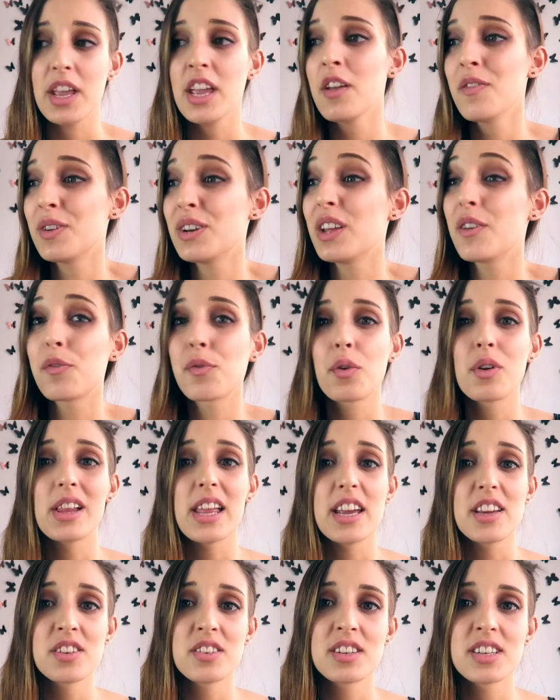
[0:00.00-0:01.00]
Even if
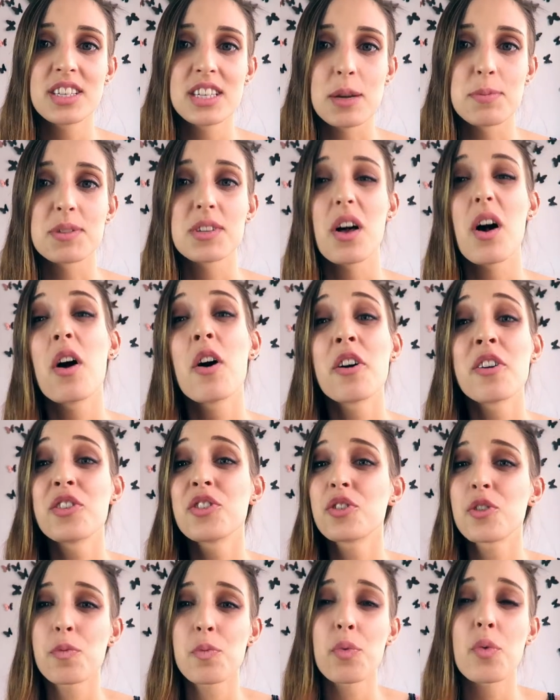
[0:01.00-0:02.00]
relationships
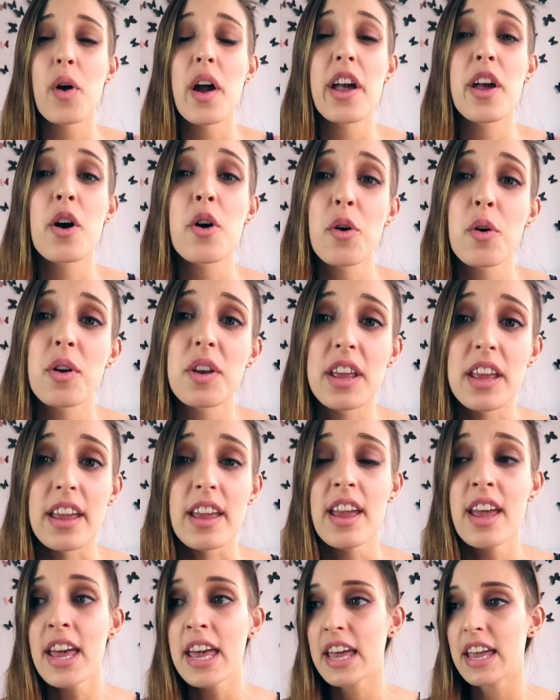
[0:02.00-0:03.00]
aren't your
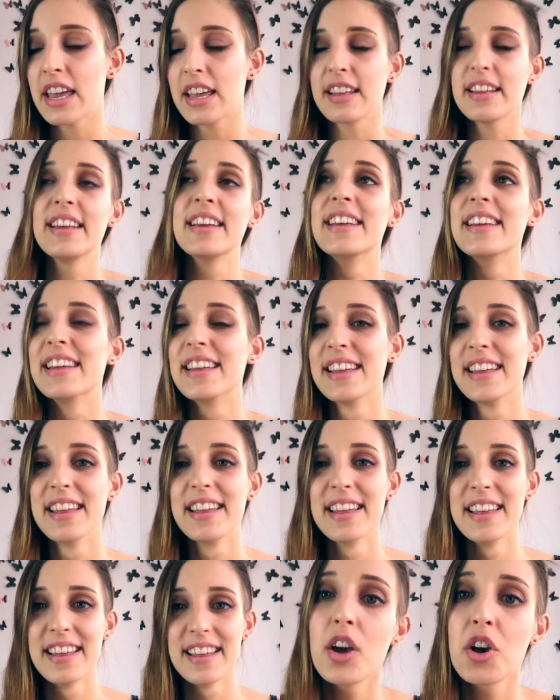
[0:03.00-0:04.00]
priority, try to make
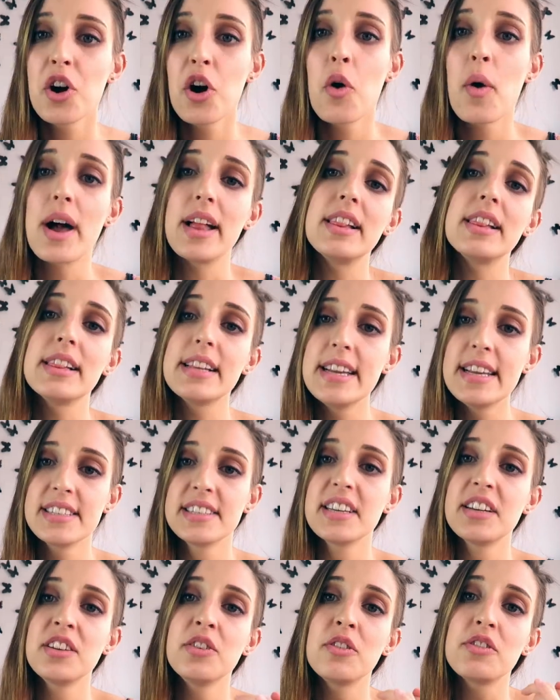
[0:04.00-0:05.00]
it go at
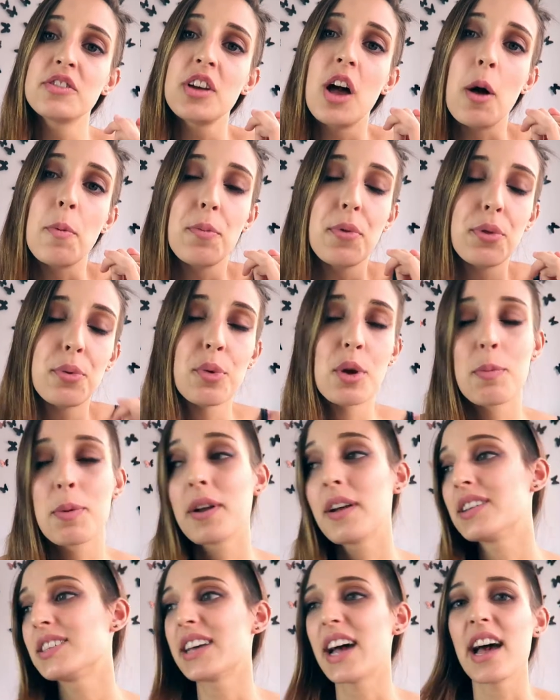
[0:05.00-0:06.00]
least in your top three
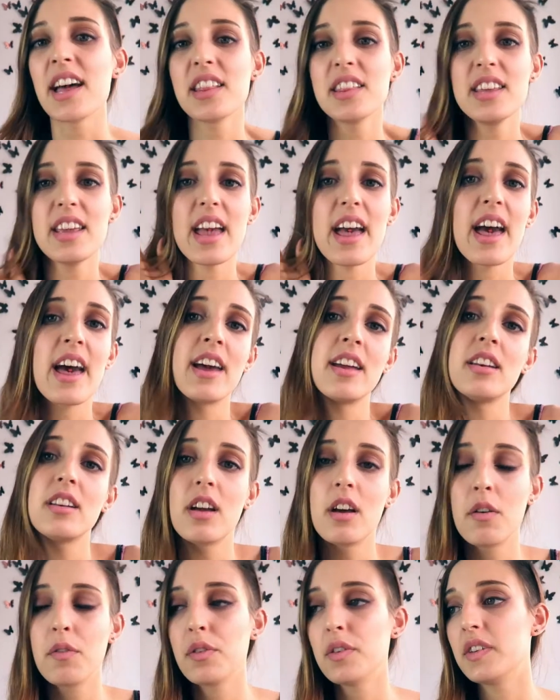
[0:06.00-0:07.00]
because at the
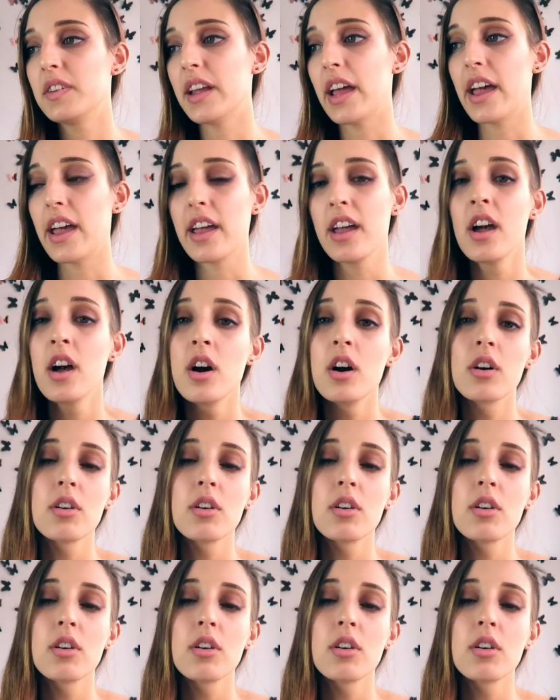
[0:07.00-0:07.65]
end of the day,